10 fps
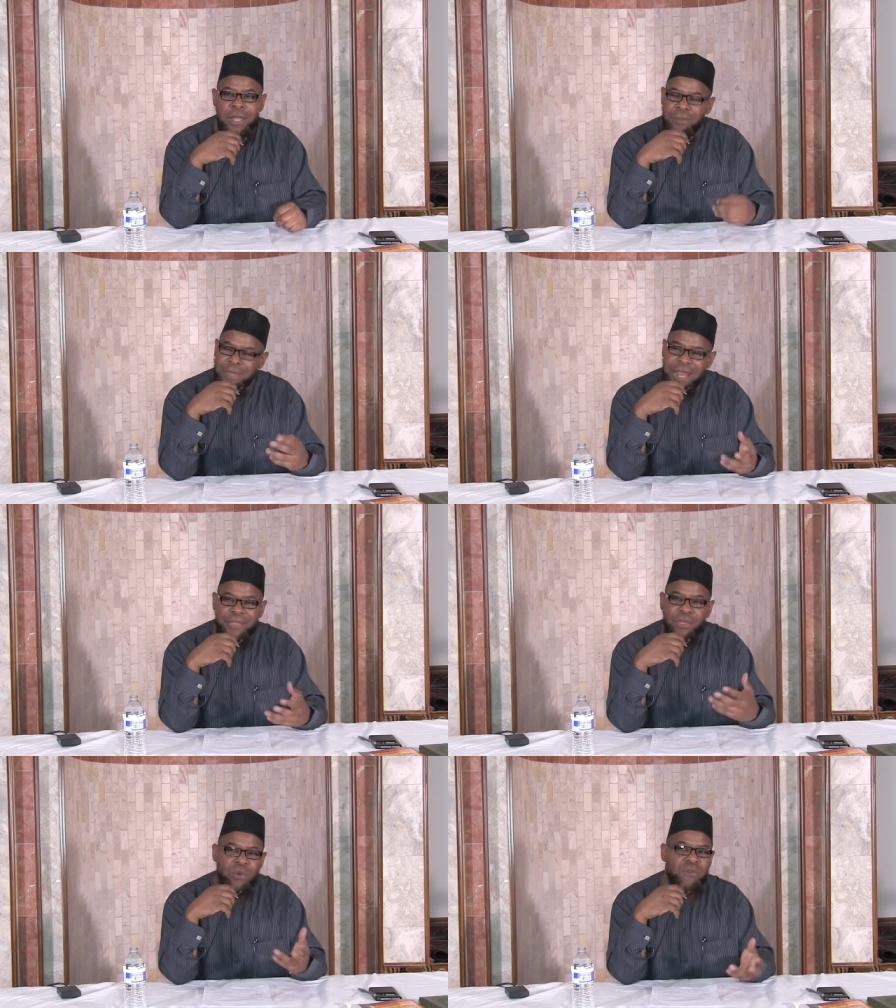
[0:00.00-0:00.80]
It will be
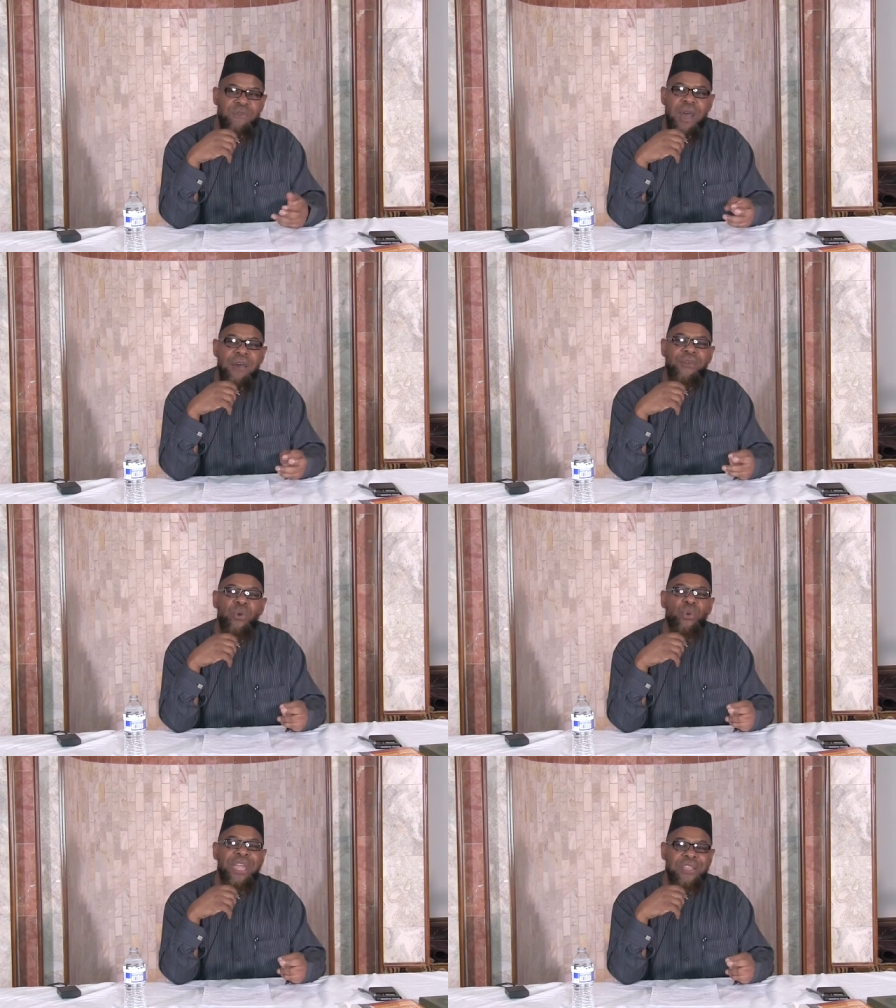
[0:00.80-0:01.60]
like the
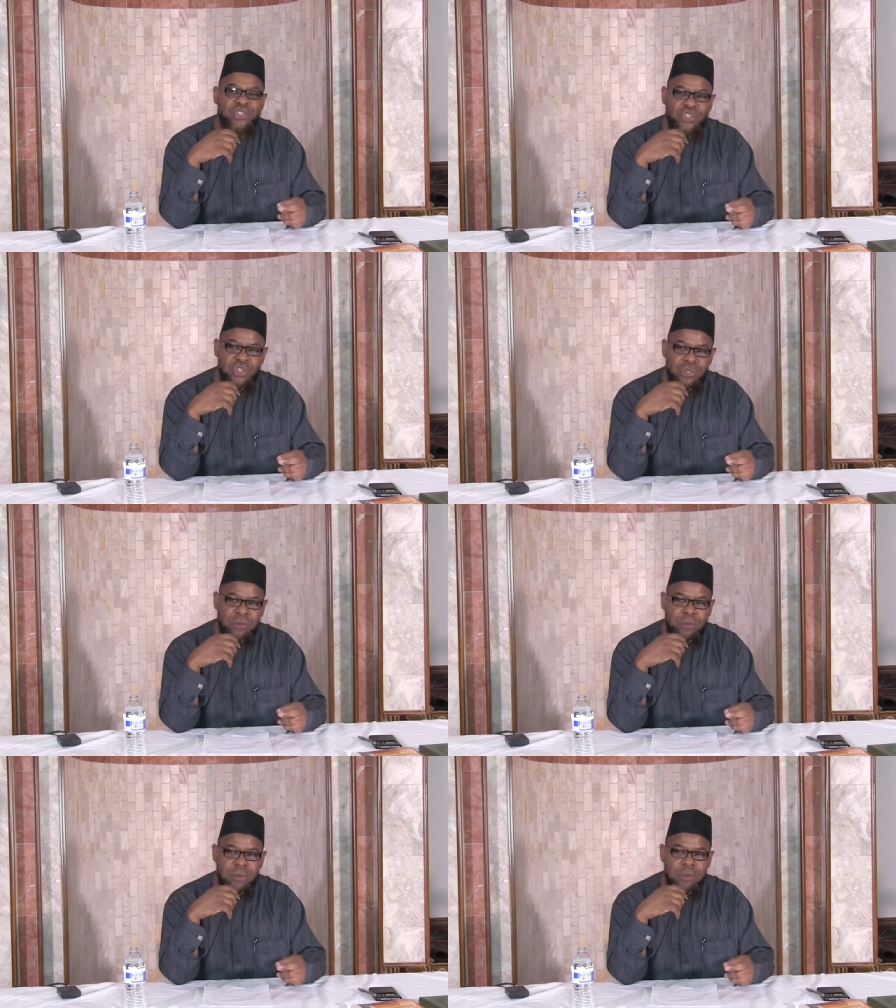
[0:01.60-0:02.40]
Kufar
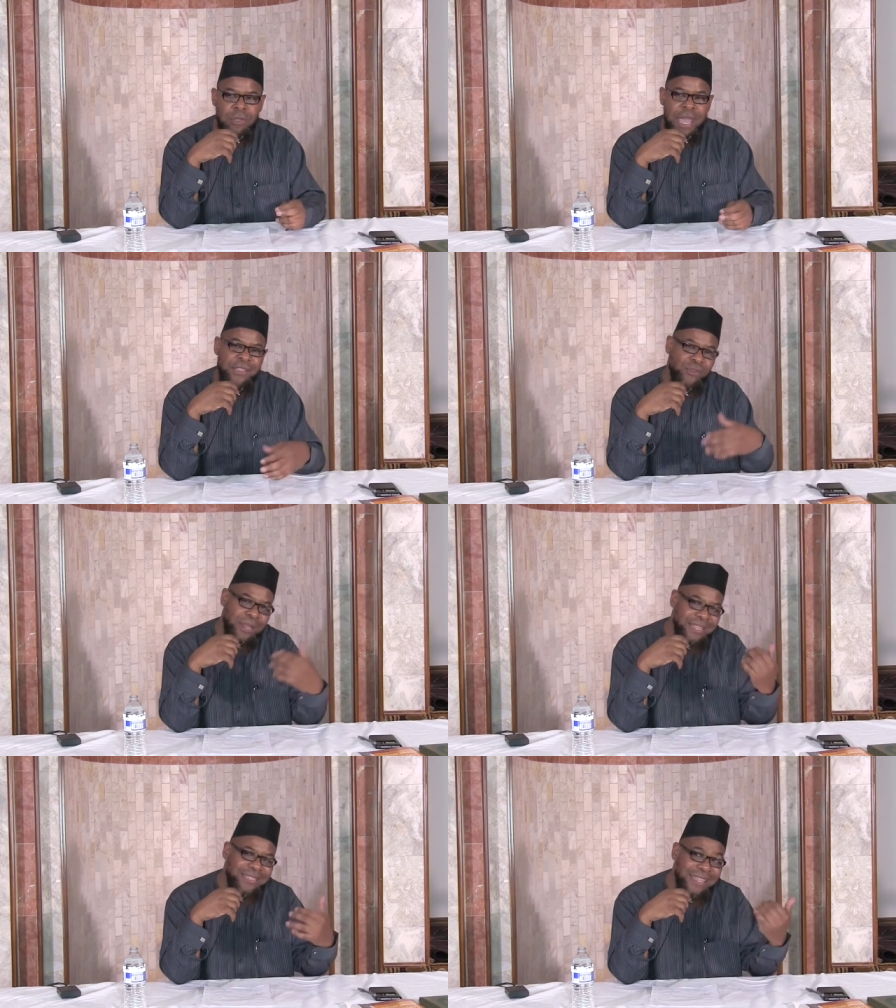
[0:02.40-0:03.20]
Quraysh, as
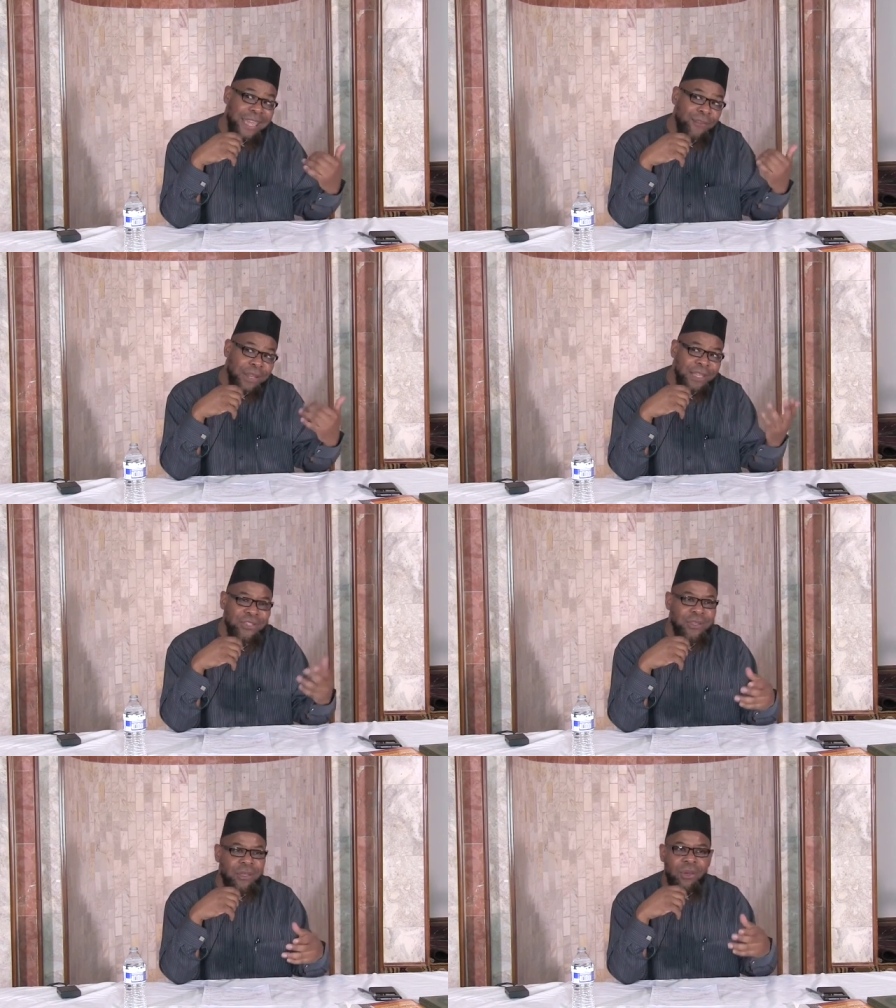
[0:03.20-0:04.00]
it relates to their
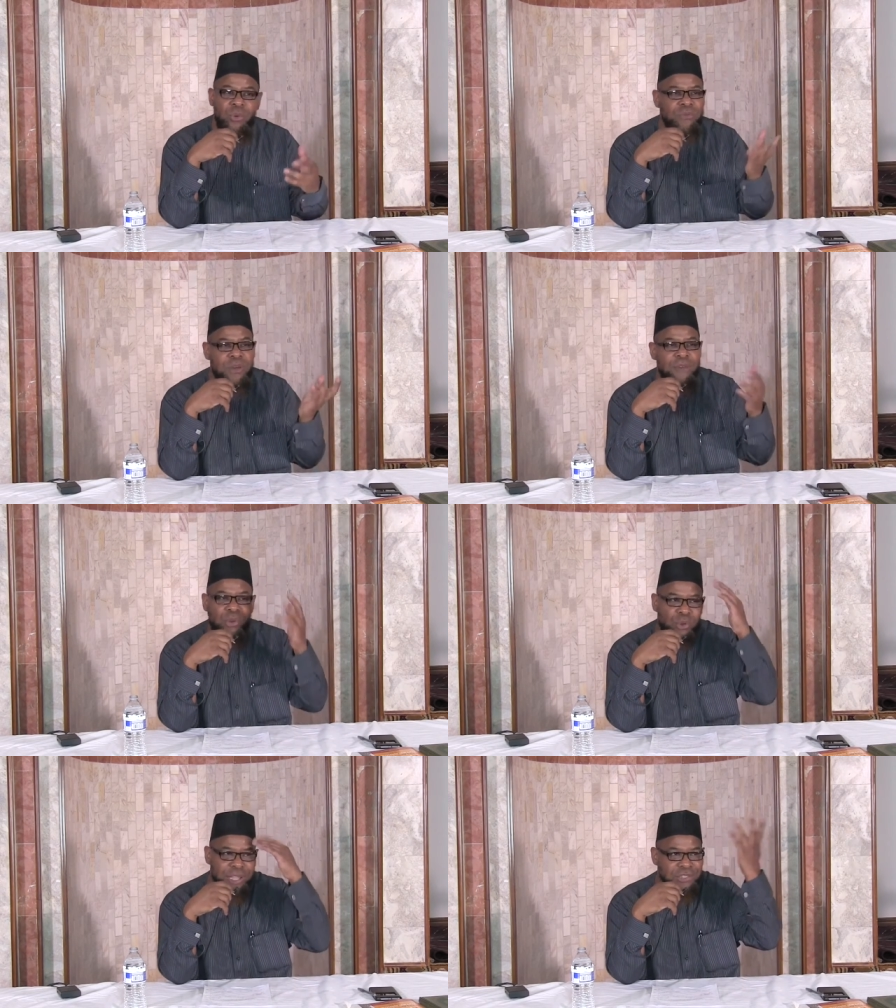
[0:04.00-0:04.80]
religion.
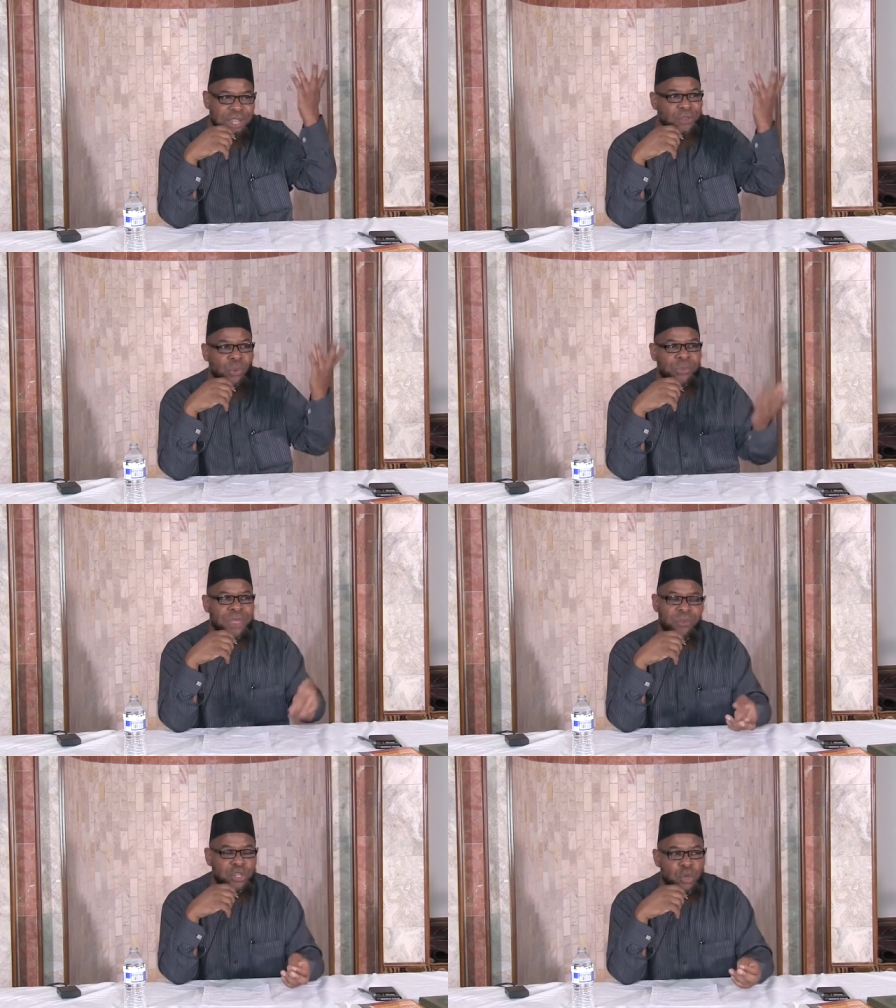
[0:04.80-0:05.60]
Kufar Quraysh didn't know
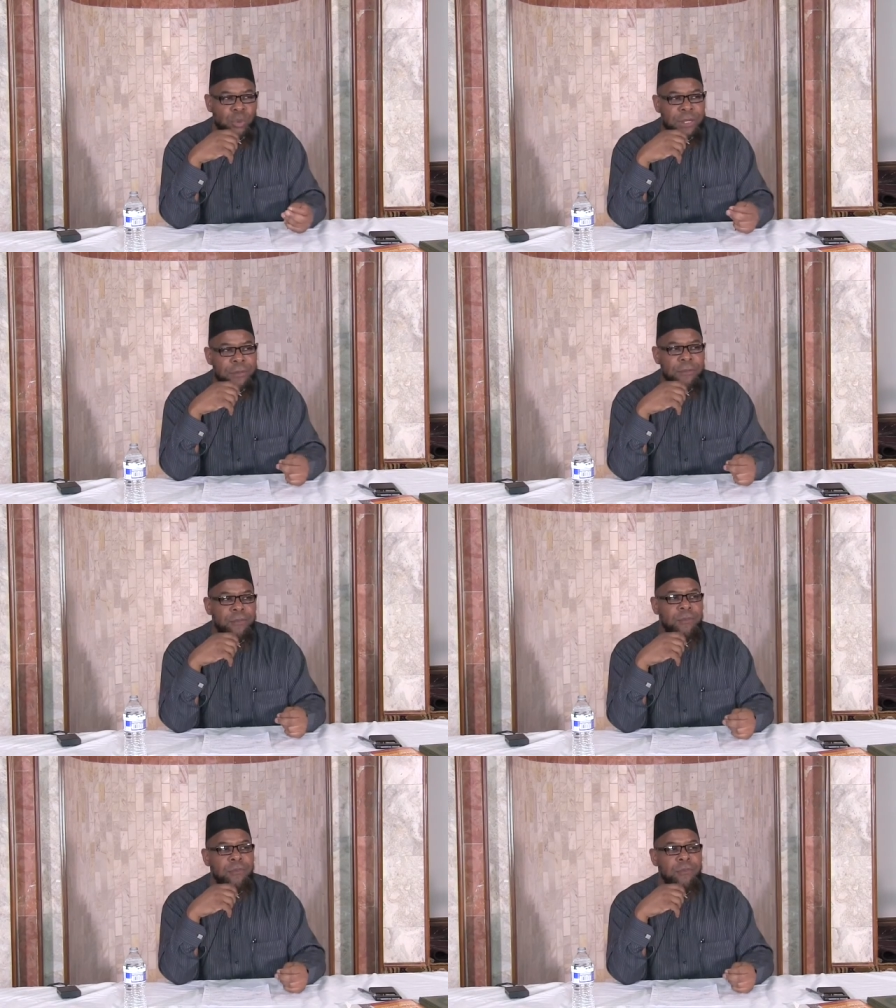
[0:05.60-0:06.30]
what they were doing.